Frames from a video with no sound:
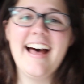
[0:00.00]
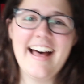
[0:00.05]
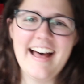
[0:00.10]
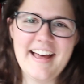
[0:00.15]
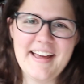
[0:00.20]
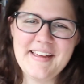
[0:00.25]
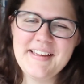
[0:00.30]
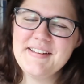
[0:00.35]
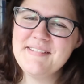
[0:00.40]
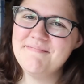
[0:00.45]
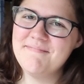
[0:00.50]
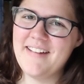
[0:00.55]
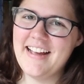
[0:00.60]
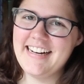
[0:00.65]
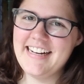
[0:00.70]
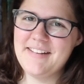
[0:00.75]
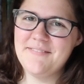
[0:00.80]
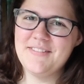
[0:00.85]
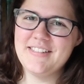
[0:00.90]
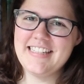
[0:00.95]
Hi,
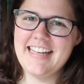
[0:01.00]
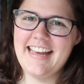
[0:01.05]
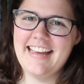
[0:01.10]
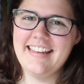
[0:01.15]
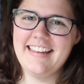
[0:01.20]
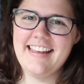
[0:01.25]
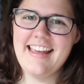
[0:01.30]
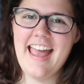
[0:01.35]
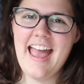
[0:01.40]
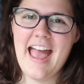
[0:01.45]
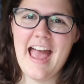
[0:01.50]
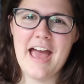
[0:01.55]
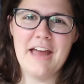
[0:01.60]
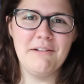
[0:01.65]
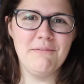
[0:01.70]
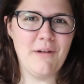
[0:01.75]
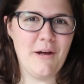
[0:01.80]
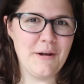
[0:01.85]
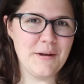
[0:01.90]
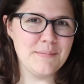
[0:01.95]
my name is Haley,
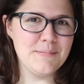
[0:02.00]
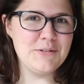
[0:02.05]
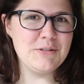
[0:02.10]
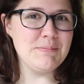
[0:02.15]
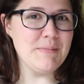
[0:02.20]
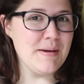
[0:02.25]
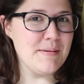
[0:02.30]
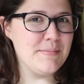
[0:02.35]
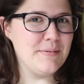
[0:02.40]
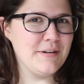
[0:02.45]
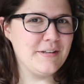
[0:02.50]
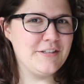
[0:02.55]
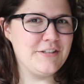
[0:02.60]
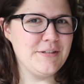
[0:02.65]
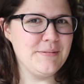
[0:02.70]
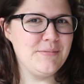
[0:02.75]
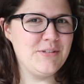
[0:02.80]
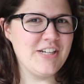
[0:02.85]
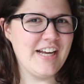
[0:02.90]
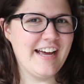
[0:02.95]
and welcome to my
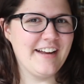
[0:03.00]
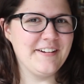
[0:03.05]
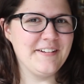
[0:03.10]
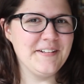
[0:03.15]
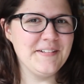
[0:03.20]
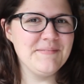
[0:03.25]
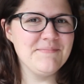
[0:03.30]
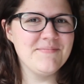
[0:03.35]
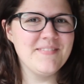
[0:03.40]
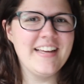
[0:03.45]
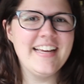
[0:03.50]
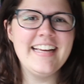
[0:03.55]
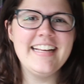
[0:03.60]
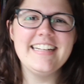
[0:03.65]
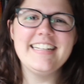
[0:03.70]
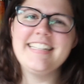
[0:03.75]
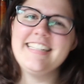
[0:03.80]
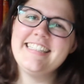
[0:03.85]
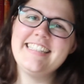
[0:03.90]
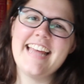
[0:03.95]
BookTube channel.
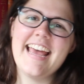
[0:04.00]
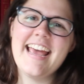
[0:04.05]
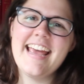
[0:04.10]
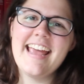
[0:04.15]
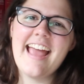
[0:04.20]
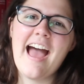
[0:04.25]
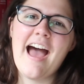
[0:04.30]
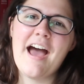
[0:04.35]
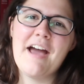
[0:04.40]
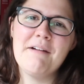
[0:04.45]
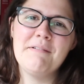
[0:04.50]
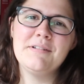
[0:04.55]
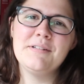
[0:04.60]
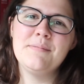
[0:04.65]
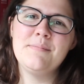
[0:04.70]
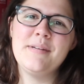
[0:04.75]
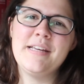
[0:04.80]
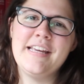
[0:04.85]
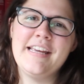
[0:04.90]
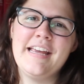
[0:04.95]
Today I
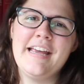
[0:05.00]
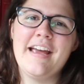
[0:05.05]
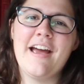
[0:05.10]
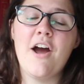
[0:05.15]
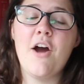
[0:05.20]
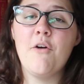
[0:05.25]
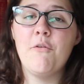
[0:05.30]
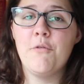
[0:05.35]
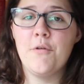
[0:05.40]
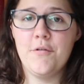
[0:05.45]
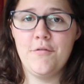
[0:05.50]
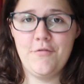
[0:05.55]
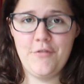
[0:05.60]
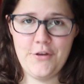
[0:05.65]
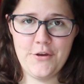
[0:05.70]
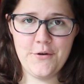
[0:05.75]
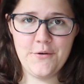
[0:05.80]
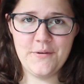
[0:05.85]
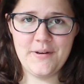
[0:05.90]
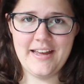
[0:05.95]
will be
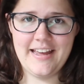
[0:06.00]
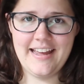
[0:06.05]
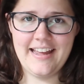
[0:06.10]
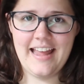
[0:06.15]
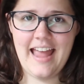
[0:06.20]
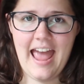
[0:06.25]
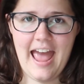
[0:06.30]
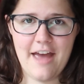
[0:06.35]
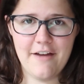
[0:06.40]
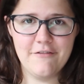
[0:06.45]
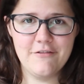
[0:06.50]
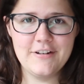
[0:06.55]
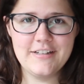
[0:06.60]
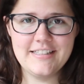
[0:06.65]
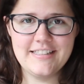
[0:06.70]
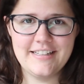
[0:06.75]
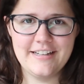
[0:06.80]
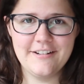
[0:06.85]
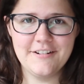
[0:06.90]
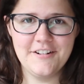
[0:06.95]
reviewing every
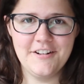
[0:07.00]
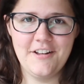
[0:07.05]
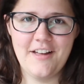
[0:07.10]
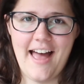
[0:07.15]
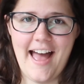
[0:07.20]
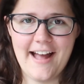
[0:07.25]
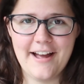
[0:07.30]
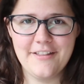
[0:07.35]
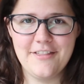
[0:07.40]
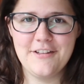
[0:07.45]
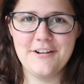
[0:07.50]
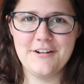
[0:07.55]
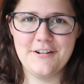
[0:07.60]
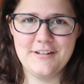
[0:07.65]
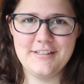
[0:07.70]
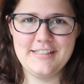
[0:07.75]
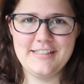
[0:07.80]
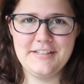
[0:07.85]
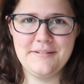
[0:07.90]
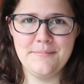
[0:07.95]
single Agatha
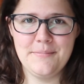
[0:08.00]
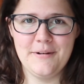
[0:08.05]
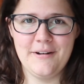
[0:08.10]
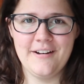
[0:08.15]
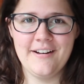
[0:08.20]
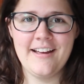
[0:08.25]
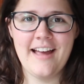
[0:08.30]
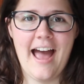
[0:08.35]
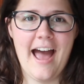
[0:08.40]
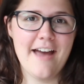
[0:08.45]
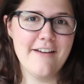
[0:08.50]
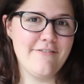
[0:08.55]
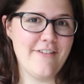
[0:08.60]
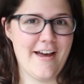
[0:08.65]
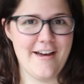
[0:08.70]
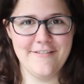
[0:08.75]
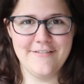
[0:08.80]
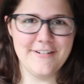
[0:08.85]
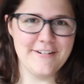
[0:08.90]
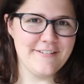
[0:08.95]
Christie book I've
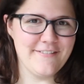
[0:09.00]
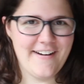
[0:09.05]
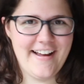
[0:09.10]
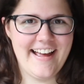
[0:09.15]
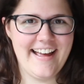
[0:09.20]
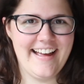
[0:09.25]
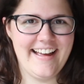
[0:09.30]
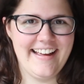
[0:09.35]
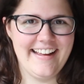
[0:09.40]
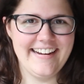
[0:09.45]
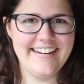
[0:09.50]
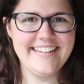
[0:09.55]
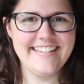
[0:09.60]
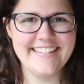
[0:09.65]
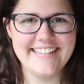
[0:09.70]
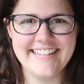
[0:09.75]
ever read.